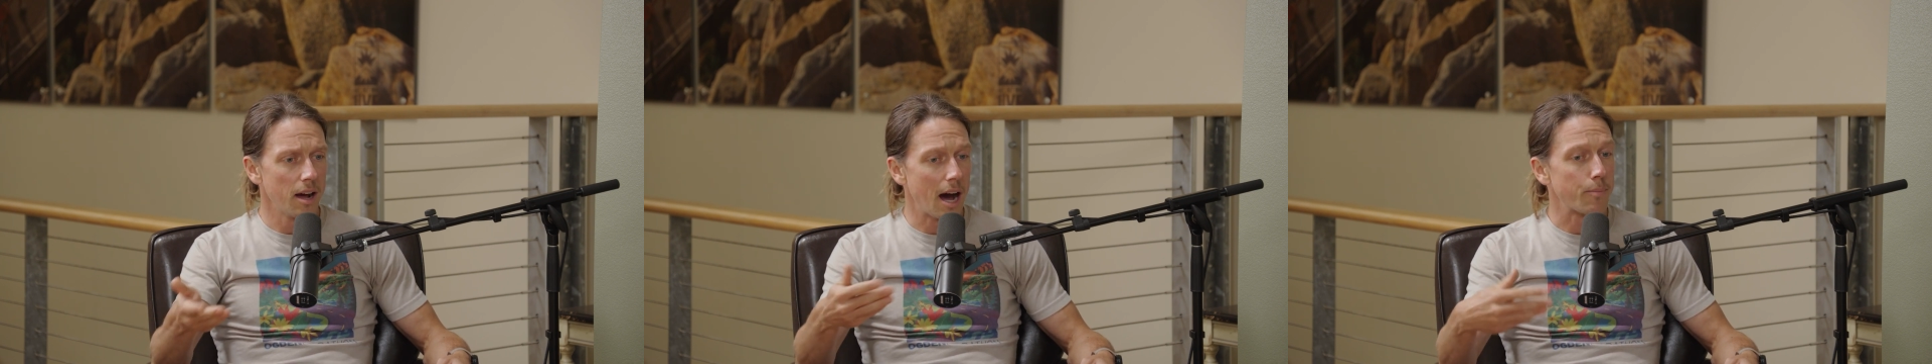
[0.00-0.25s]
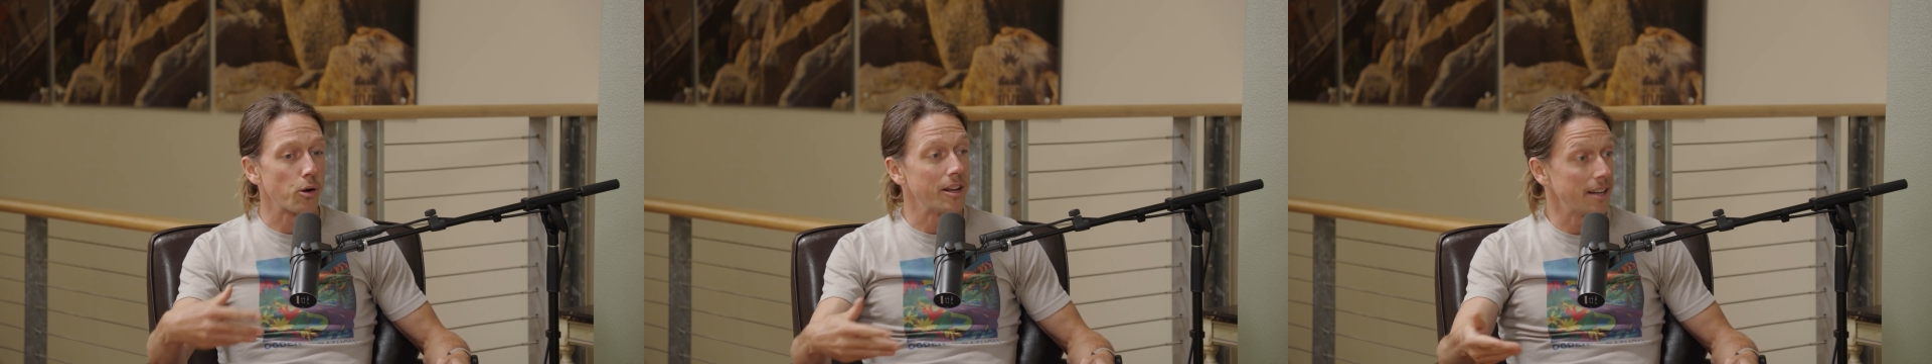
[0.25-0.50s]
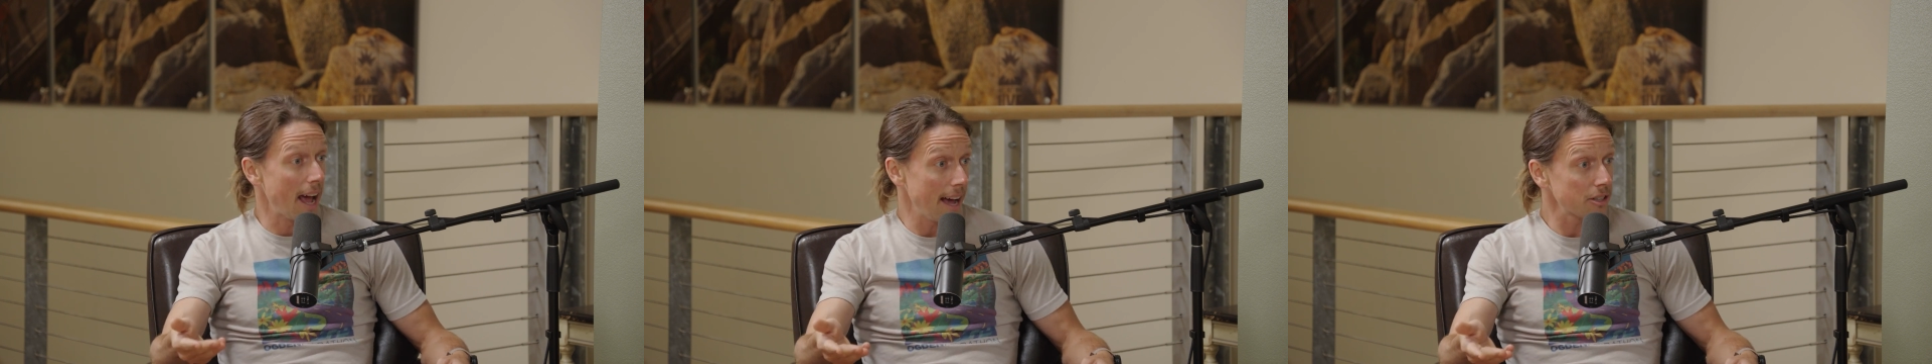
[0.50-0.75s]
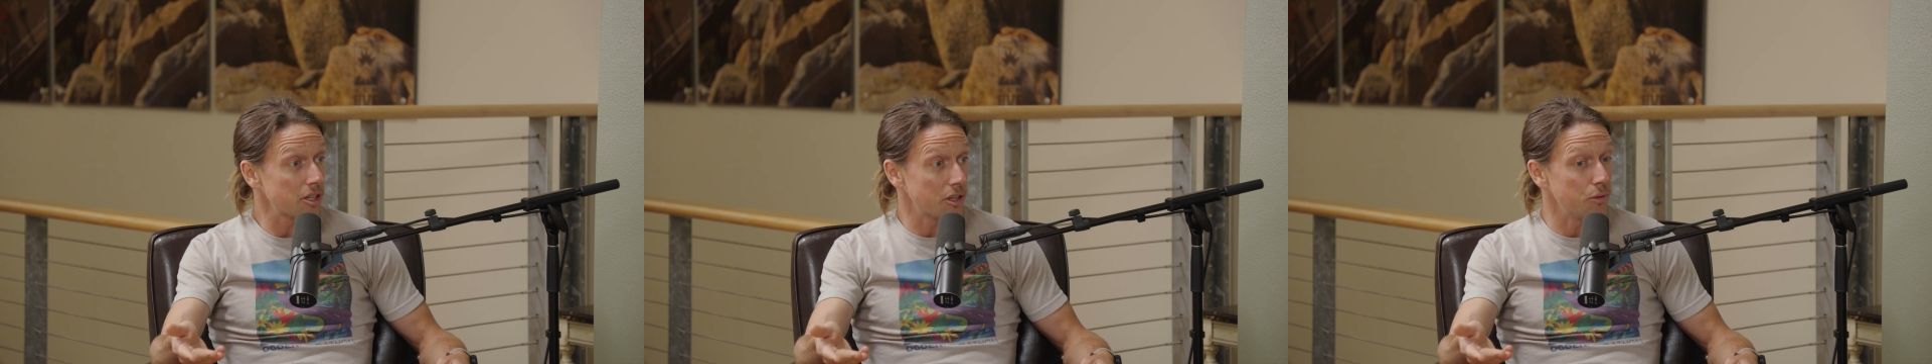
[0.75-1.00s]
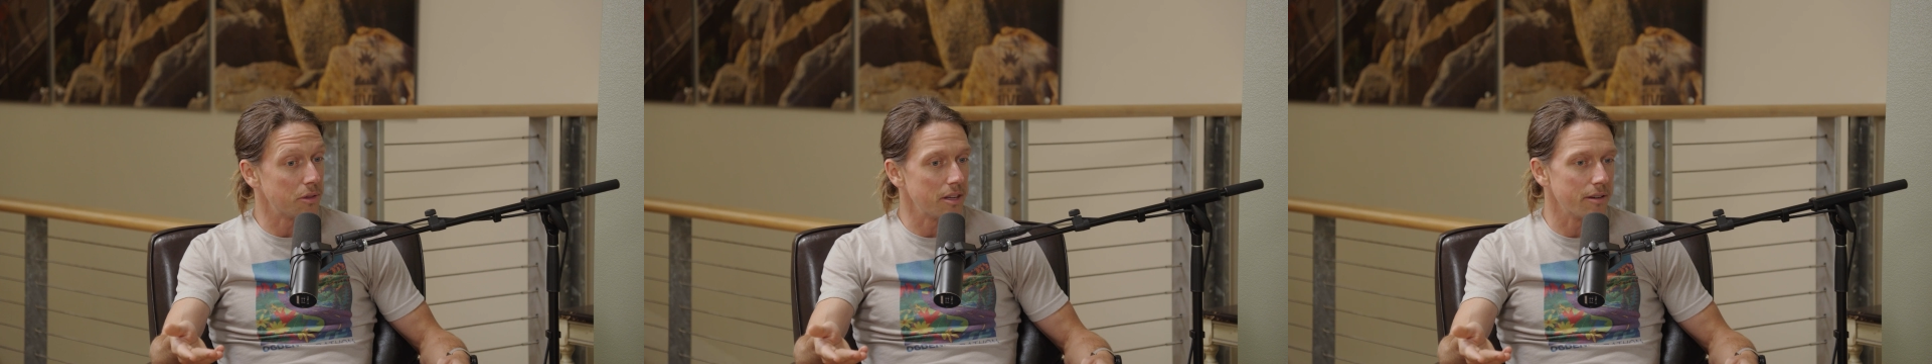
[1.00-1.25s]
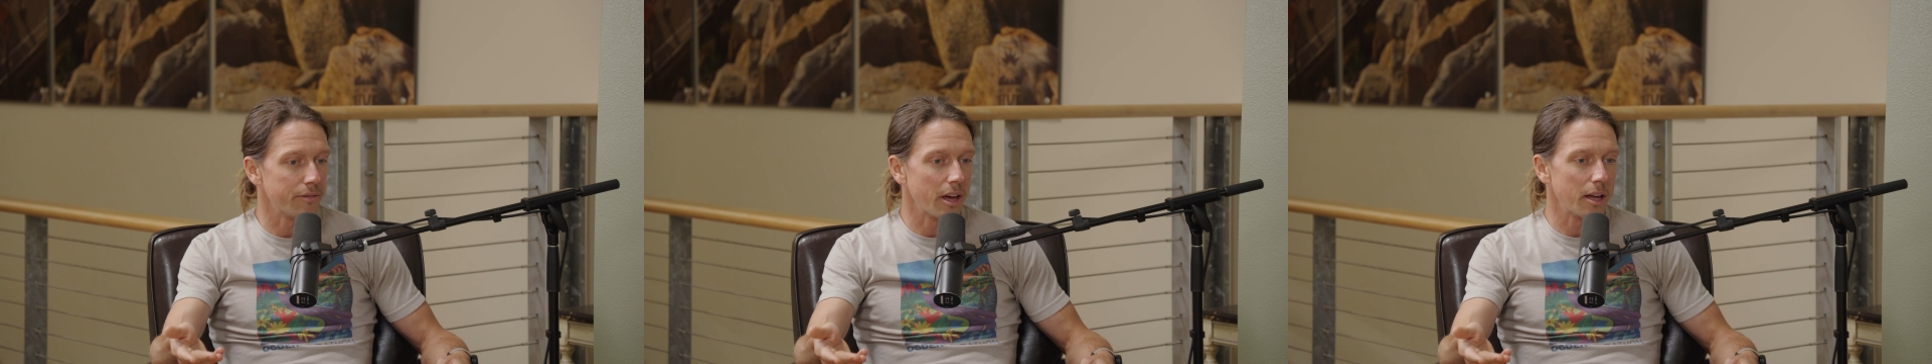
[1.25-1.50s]
operate and execute
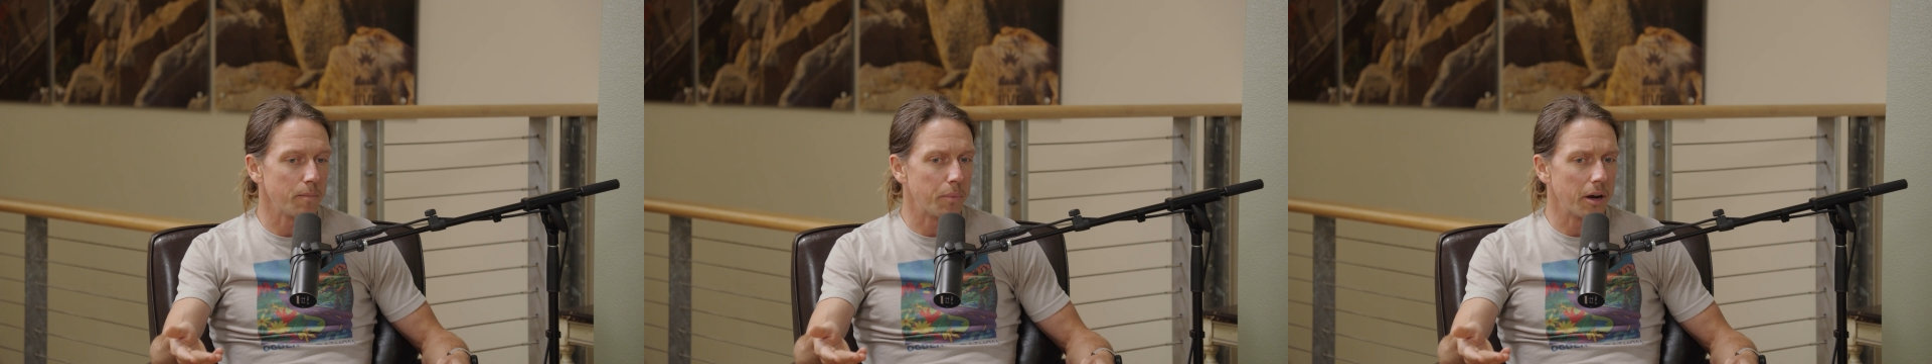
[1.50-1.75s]
the event.